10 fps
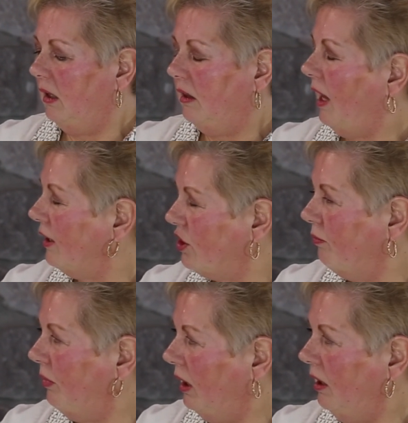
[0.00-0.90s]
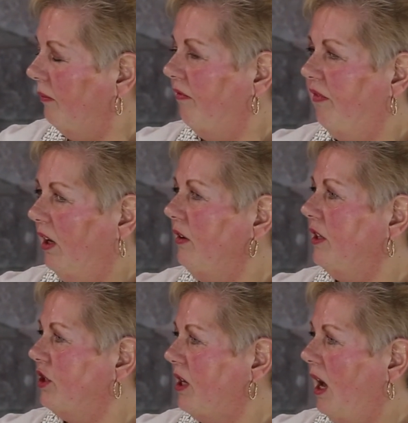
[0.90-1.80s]
that made him
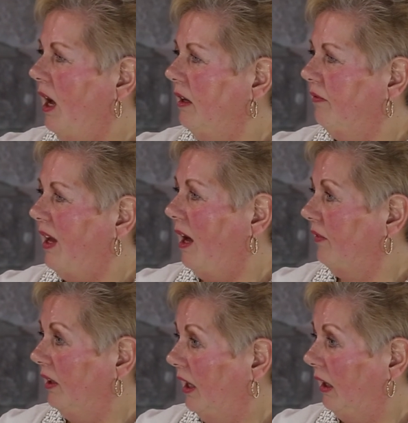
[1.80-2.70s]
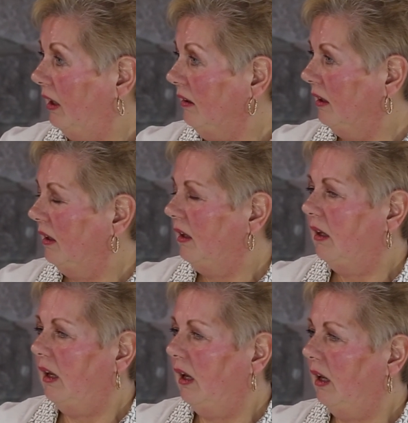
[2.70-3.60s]
very shy of Cavaletti
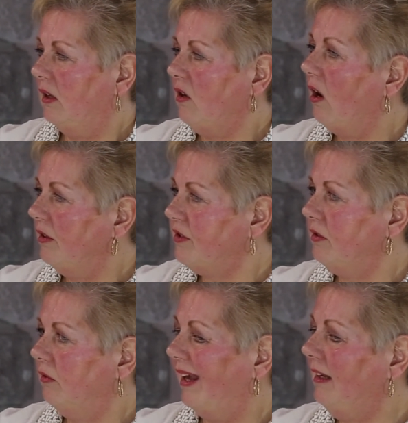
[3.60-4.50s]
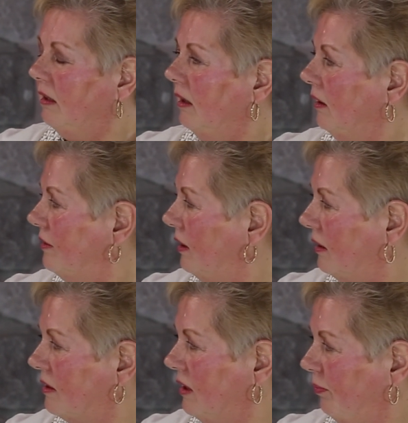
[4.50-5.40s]
and also anything else he
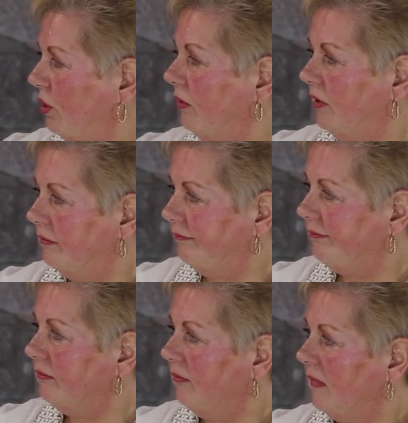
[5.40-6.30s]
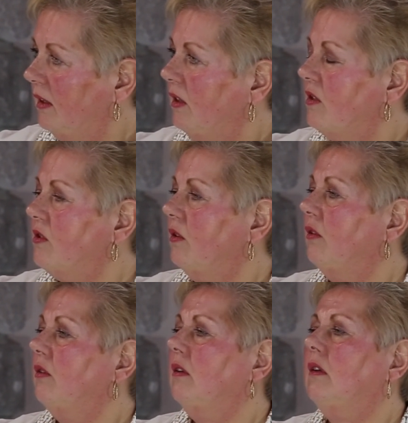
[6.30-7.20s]
had to step over.
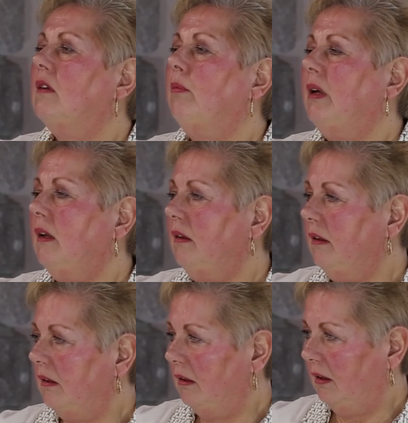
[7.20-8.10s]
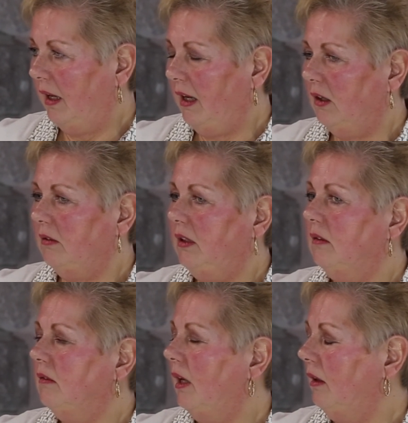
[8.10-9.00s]
So little by little, I had to,
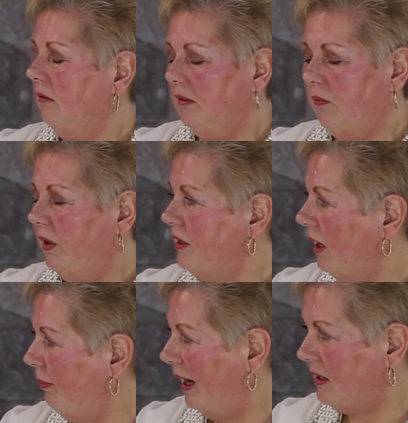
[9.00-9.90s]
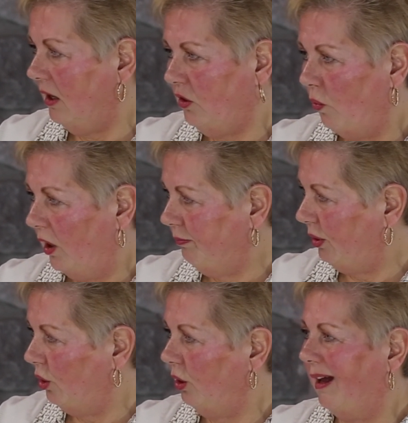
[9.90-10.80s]
I only went back down to one
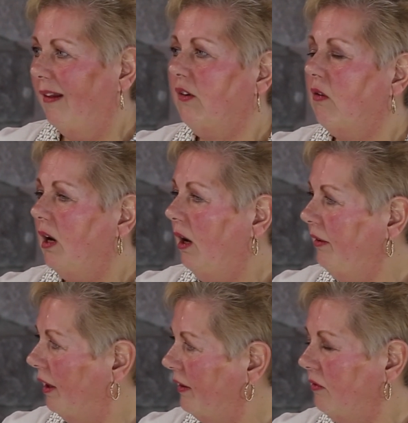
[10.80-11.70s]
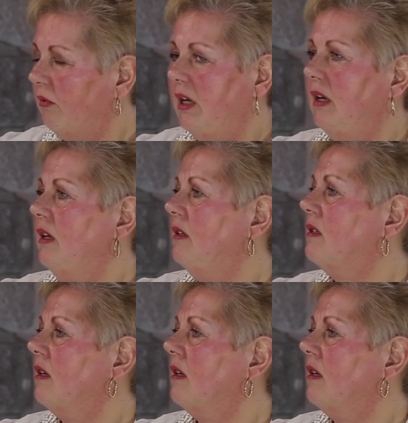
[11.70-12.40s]
pole on the ground, nothing raised.